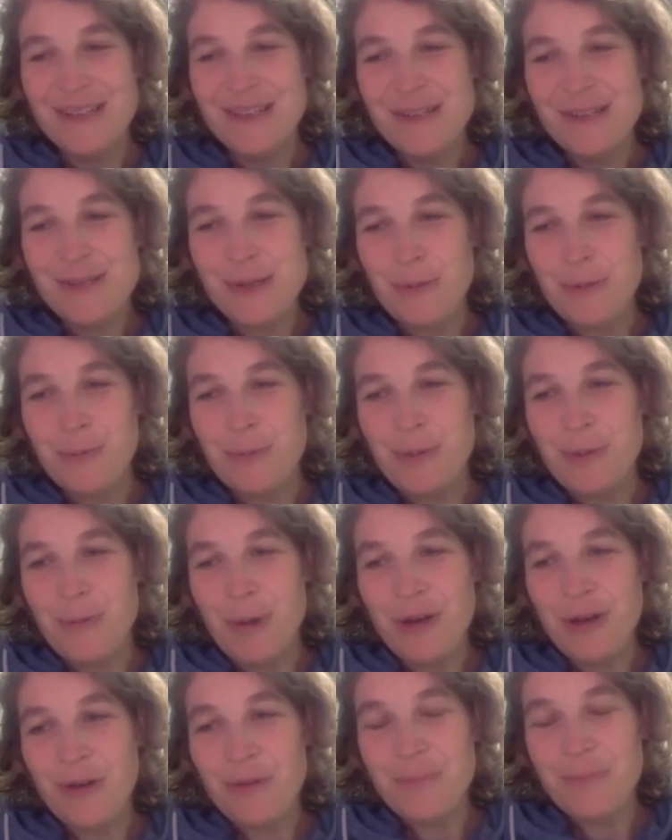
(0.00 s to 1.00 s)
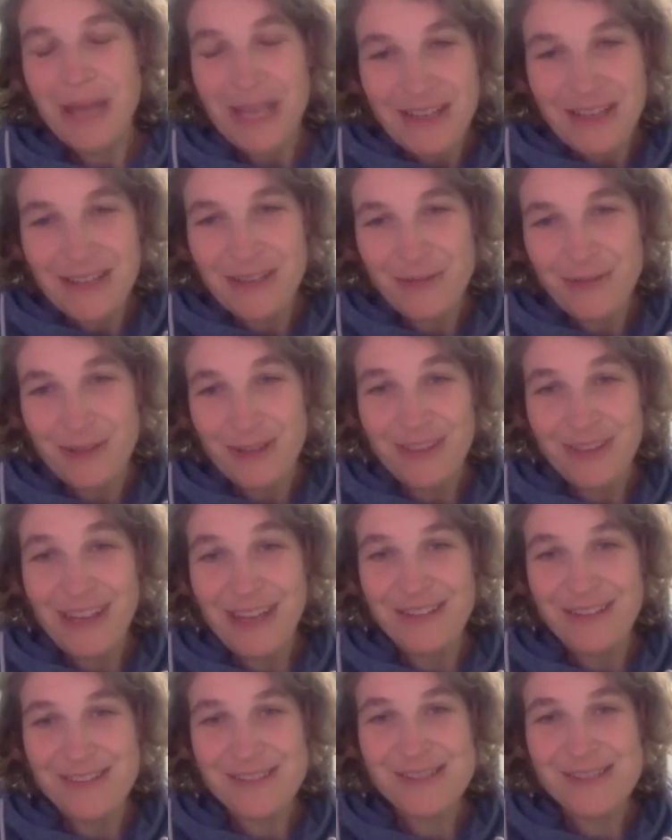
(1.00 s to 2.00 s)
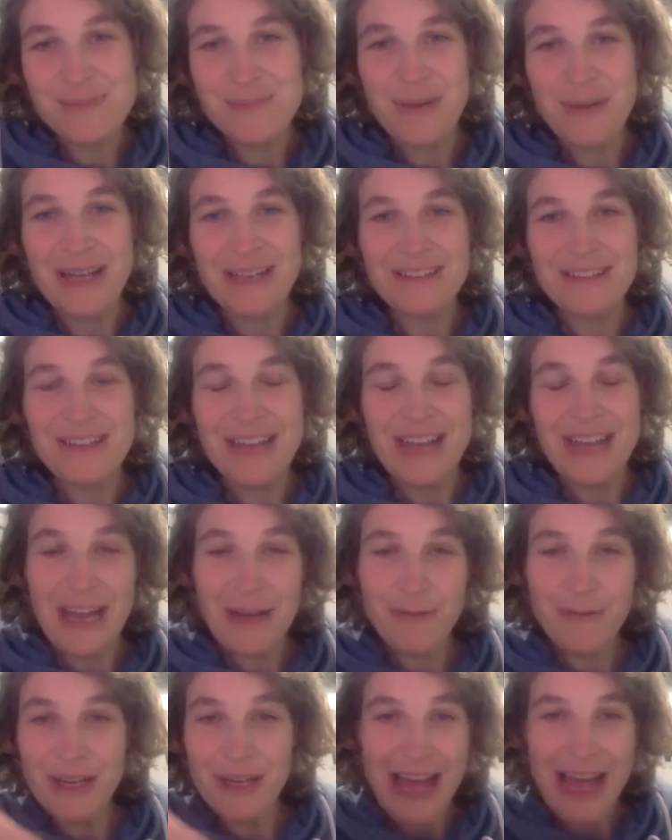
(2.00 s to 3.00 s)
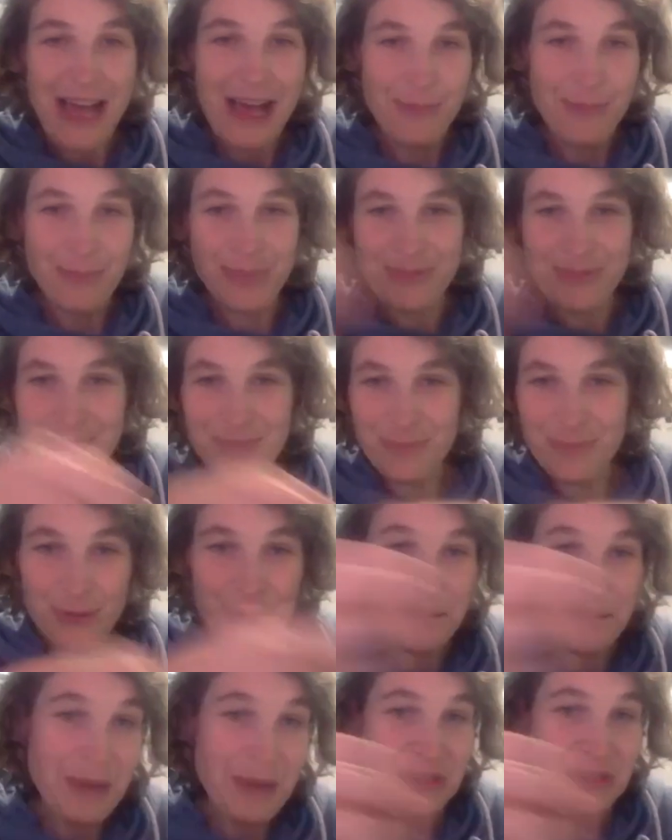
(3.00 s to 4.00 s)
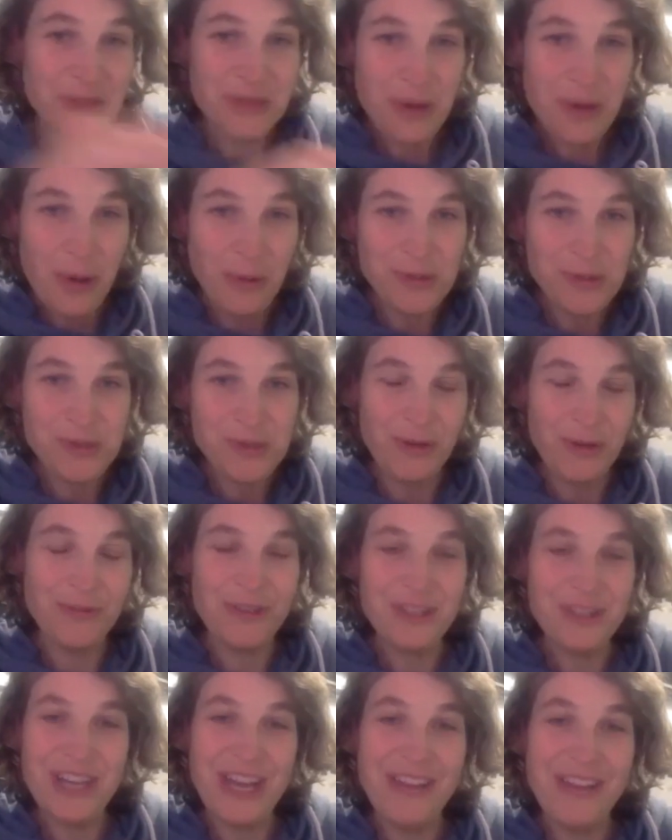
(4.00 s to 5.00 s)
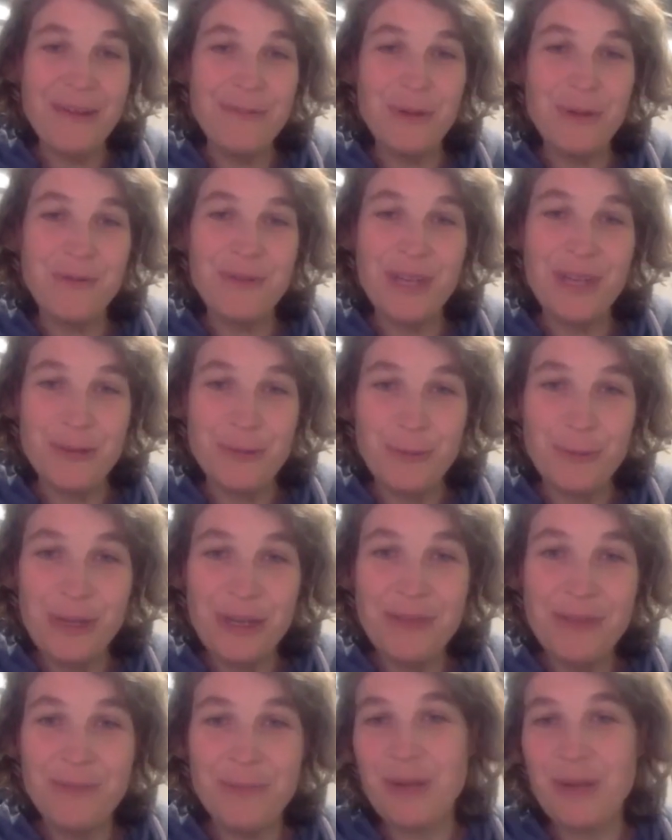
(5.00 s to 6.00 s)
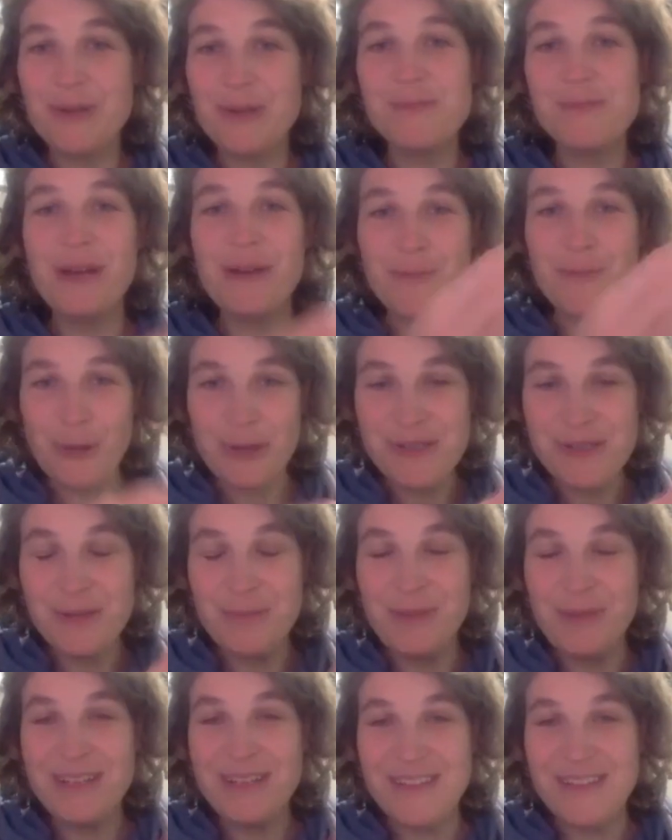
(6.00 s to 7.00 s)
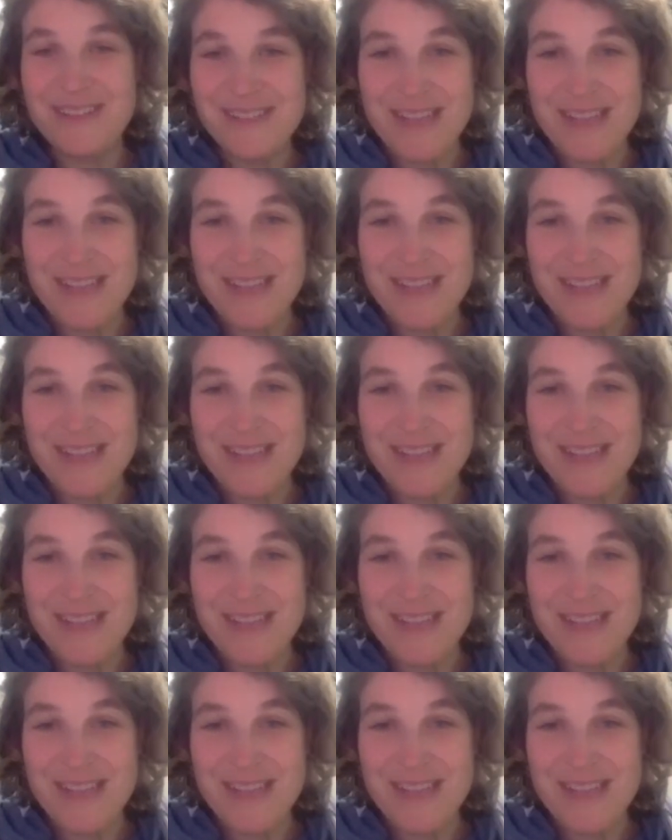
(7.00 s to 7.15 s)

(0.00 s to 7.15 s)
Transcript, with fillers: So we work on many different things, but every lab pretty much knows of each other what we are doing because we have once a weekly